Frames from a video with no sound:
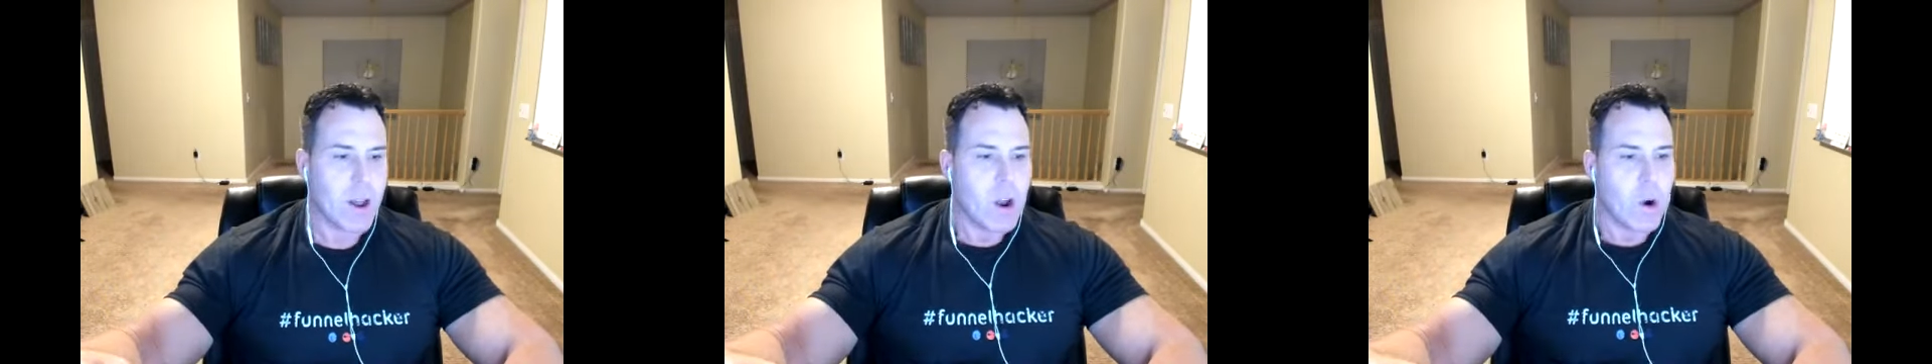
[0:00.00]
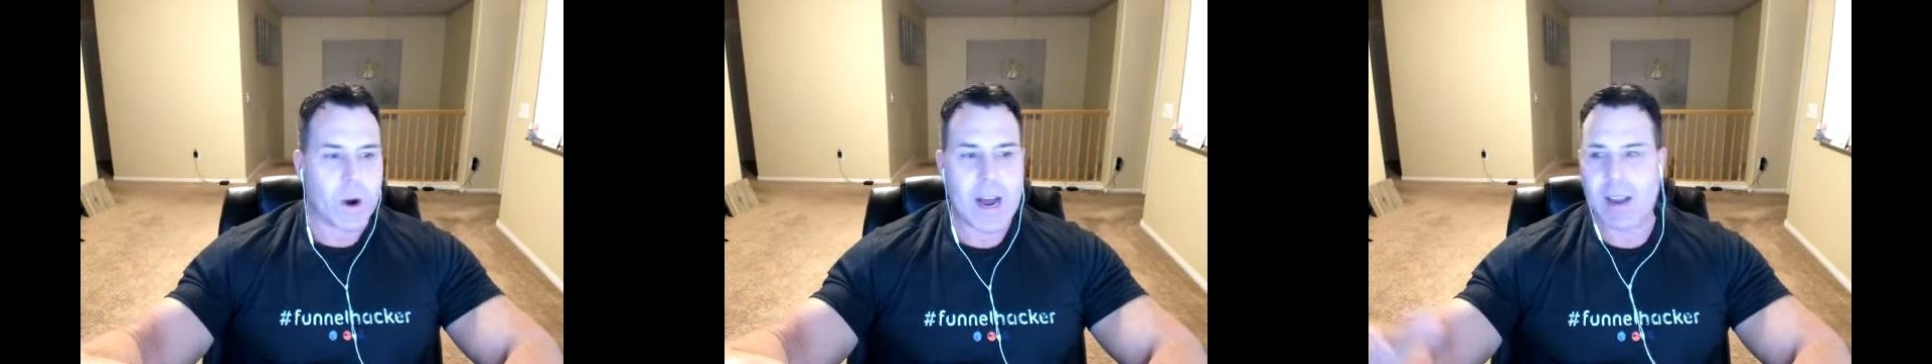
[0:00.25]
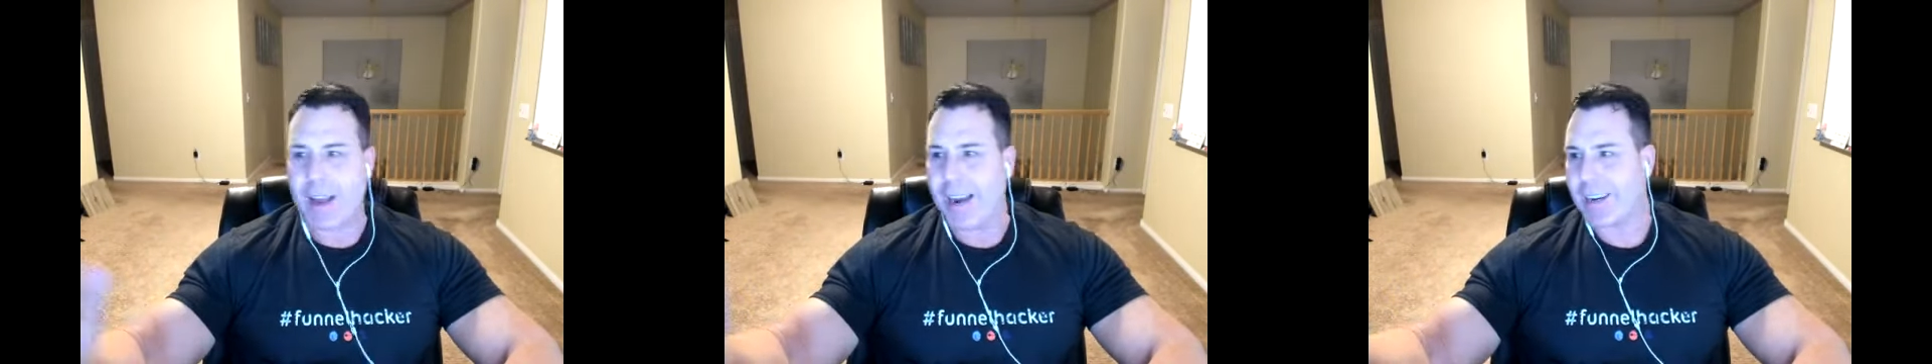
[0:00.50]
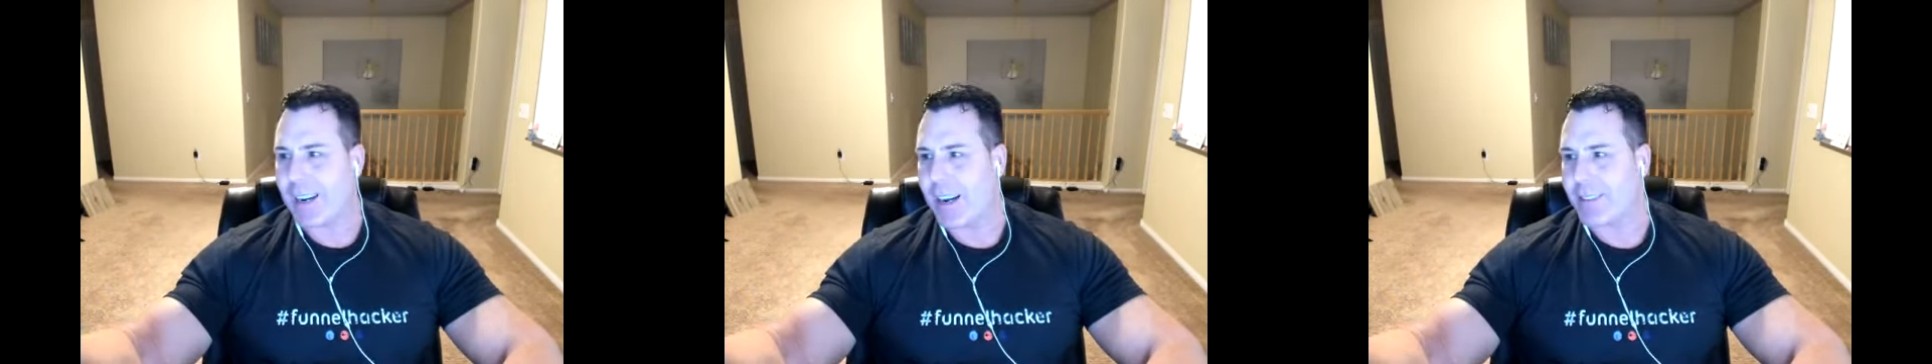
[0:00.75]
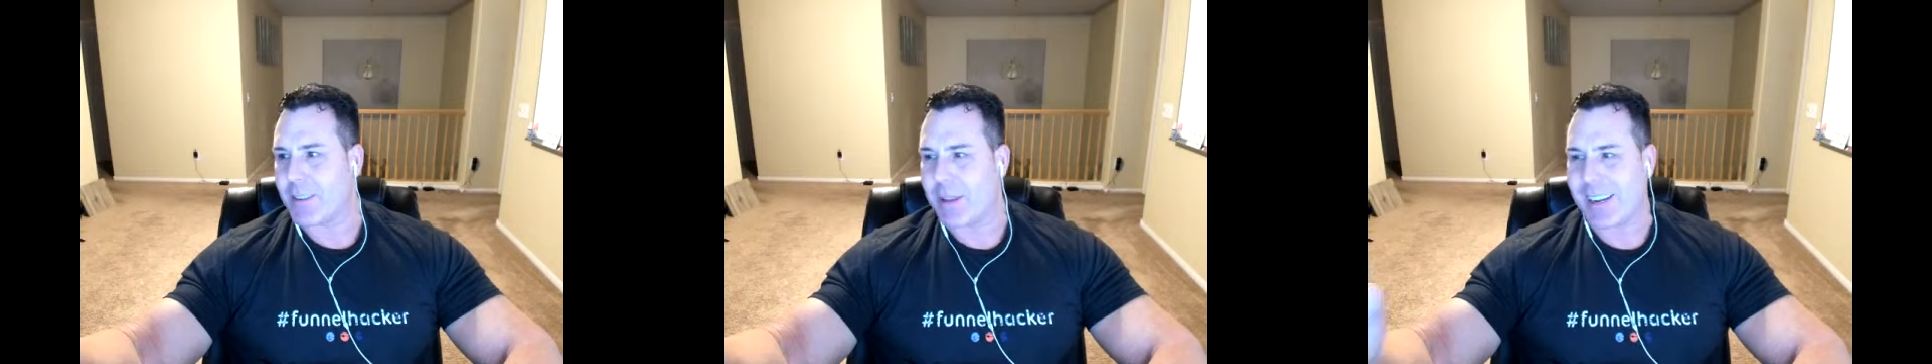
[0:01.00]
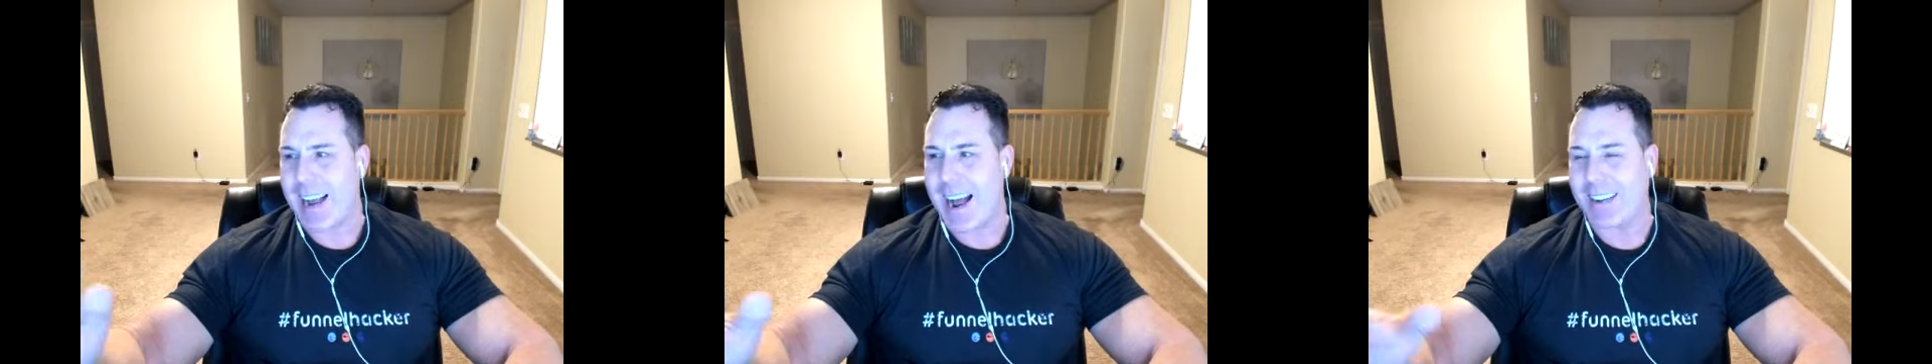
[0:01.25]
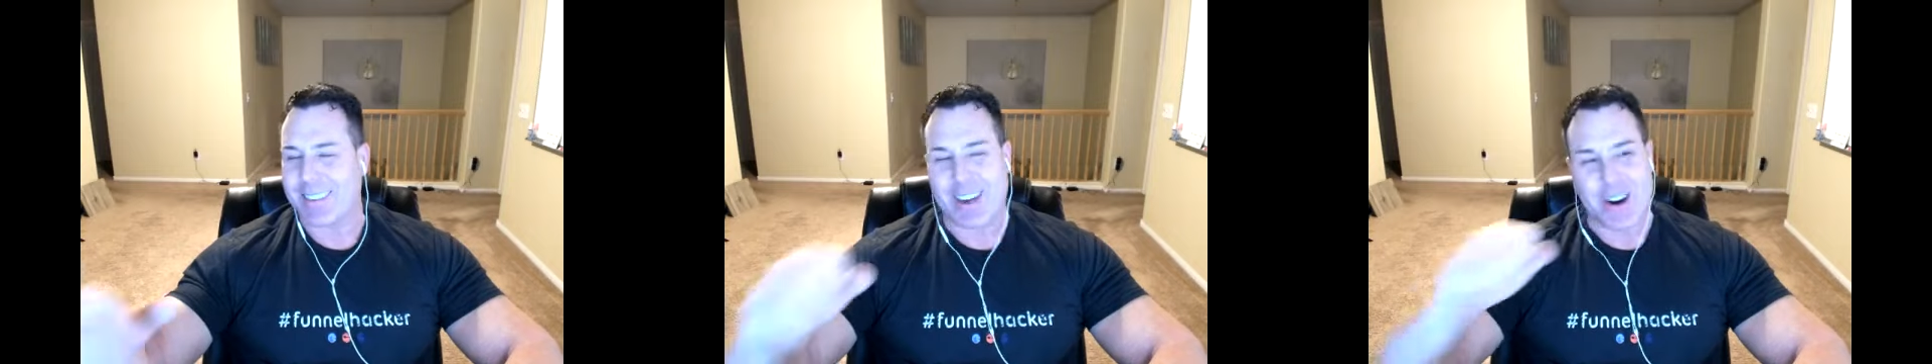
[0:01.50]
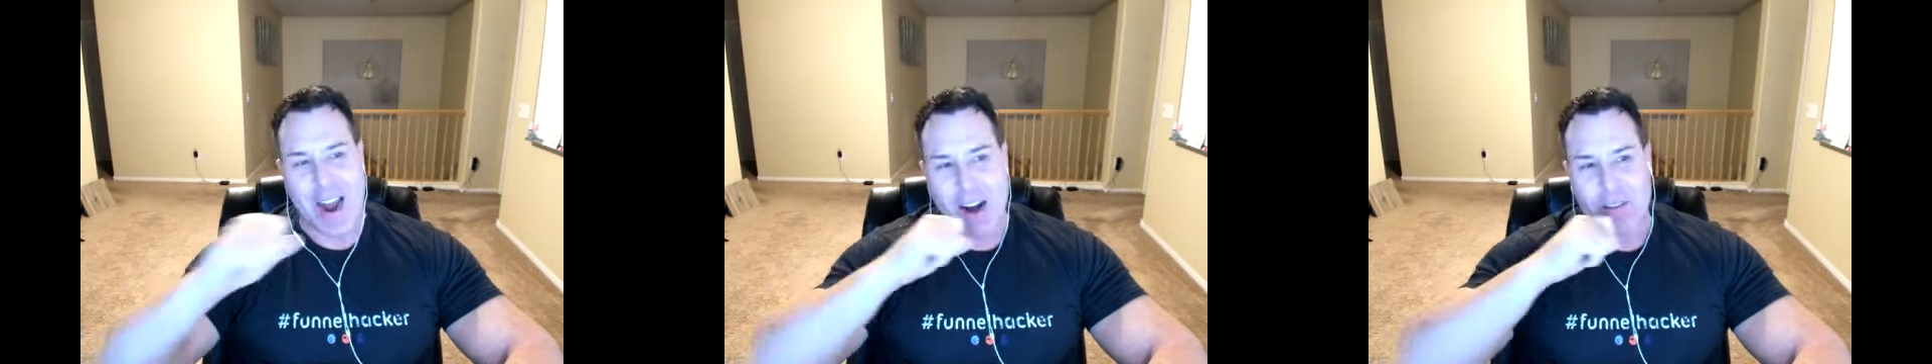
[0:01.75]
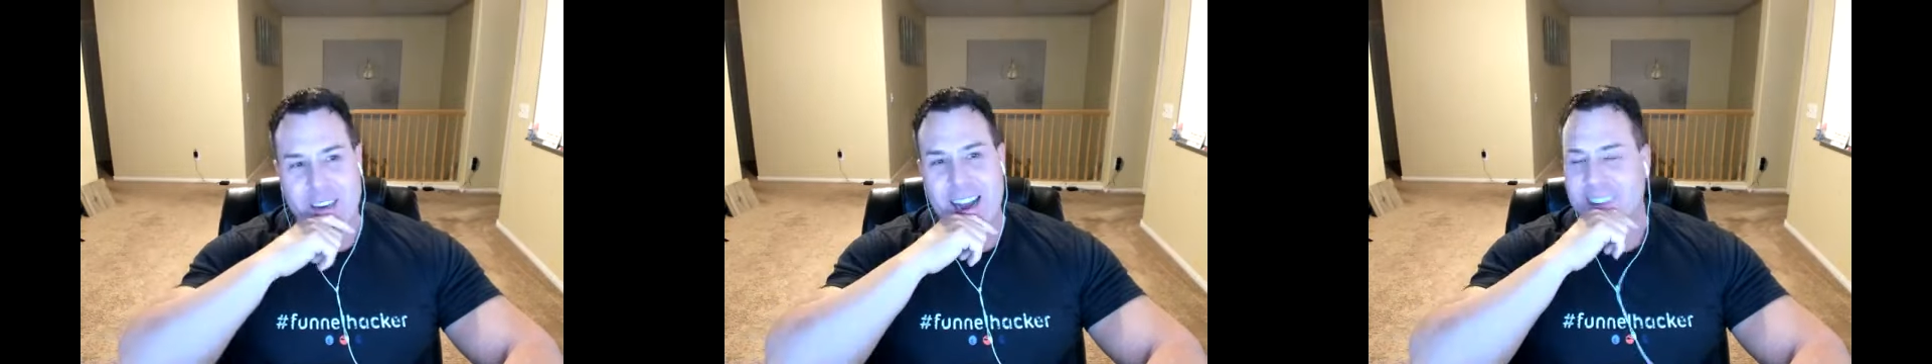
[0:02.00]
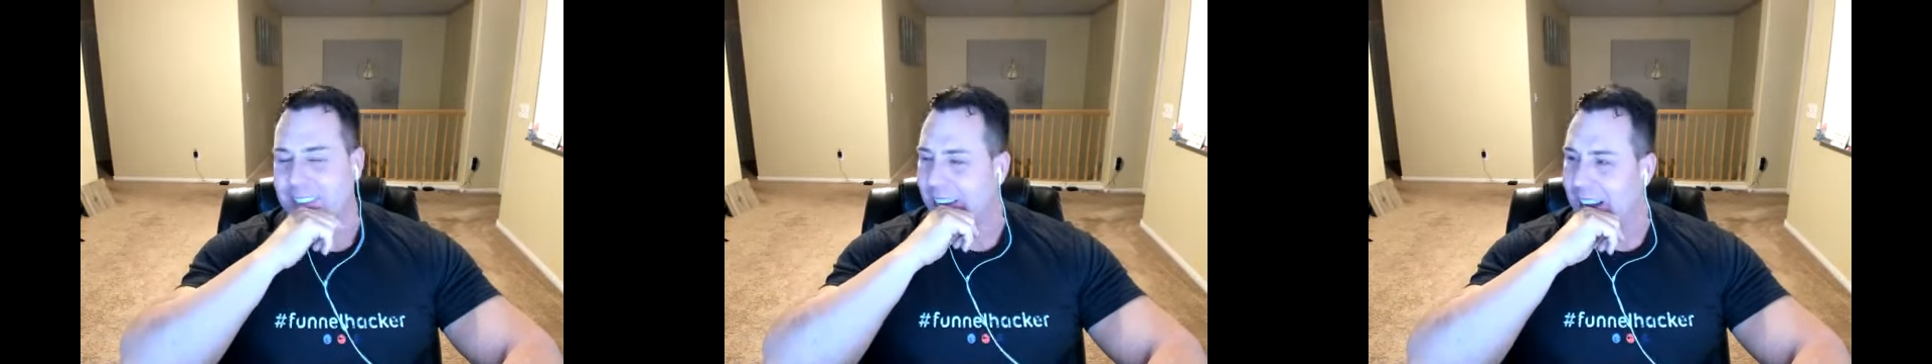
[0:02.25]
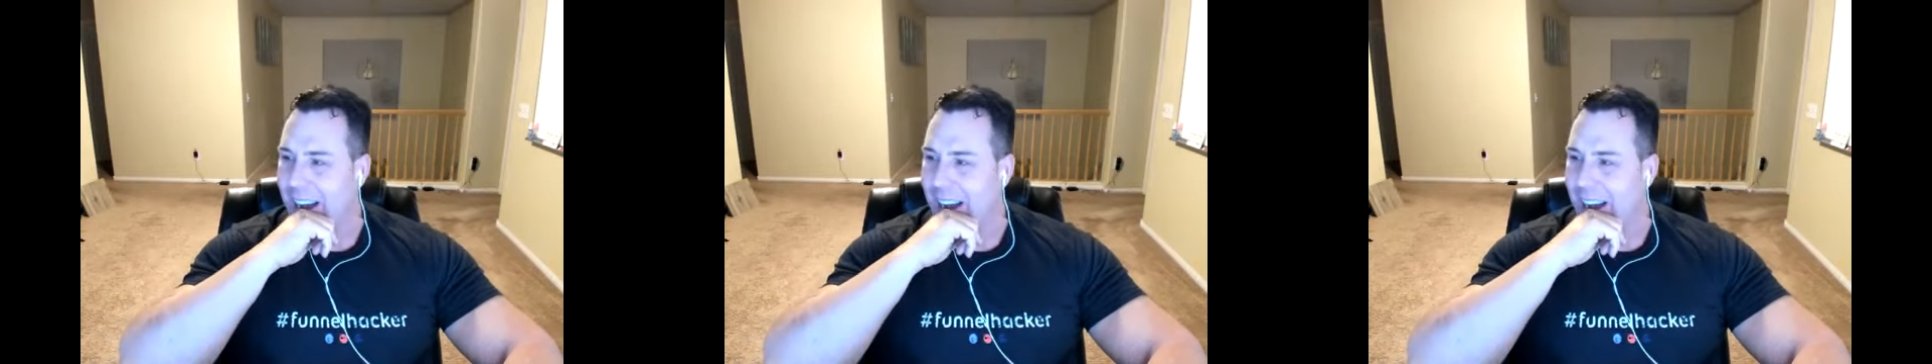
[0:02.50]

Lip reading: we're not like some of the guys that are advertising